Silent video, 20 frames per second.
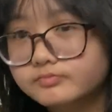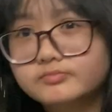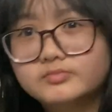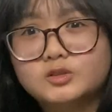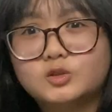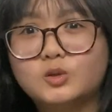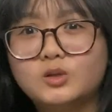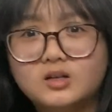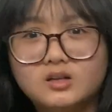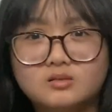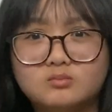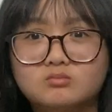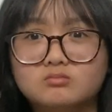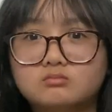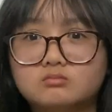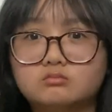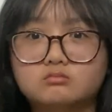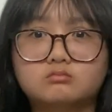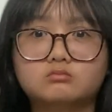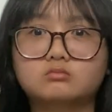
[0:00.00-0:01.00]
So yeah,
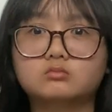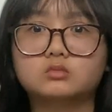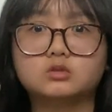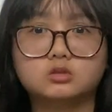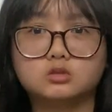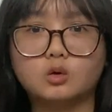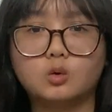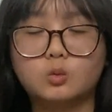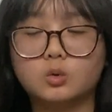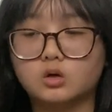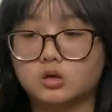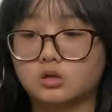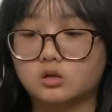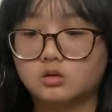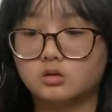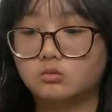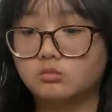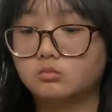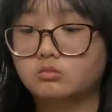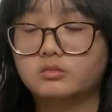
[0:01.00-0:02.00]
so worth.
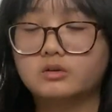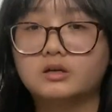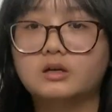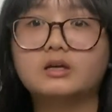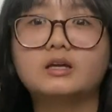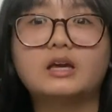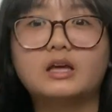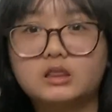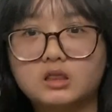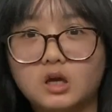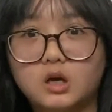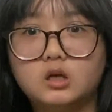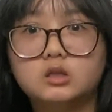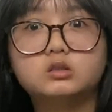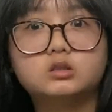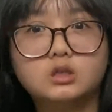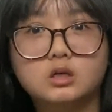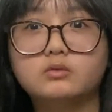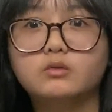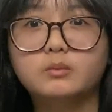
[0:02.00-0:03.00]
Get that
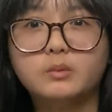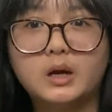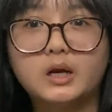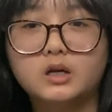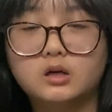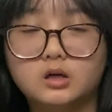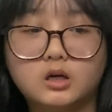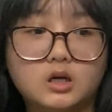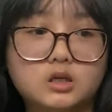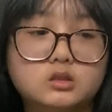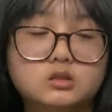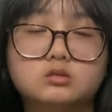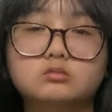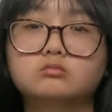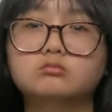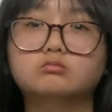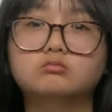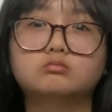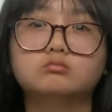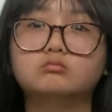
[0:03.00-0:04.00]
instead of a binder, guys.
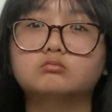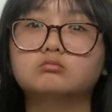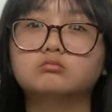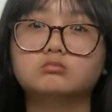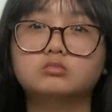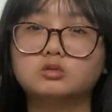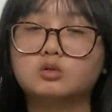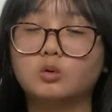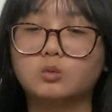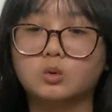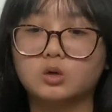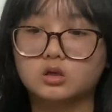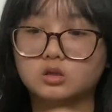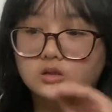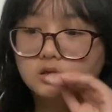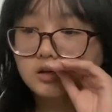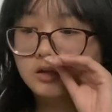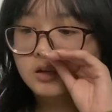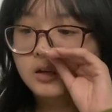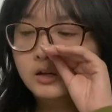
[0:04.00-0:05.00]
So worth.
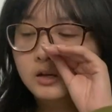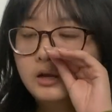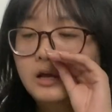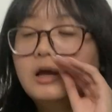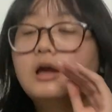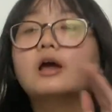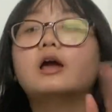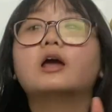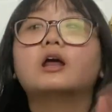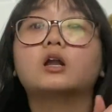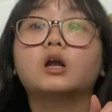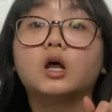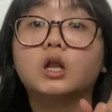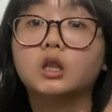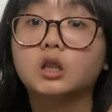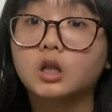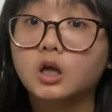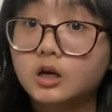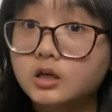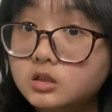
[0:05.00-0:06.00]
And
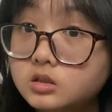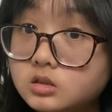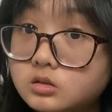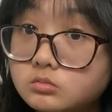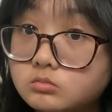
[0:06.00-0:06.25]
unless